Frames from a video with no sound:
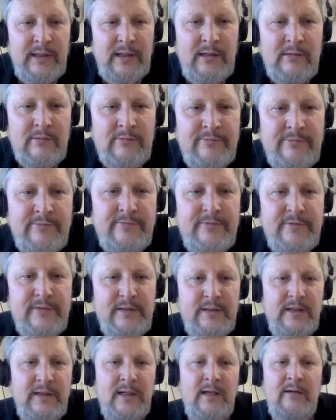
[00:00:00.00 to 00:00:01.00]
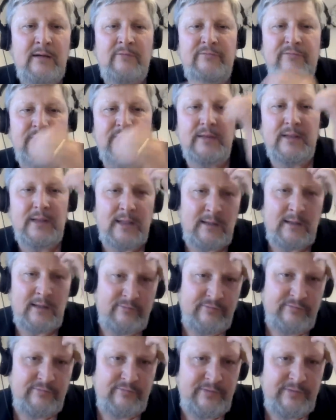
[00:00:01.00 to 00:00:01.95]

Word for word: of, of, of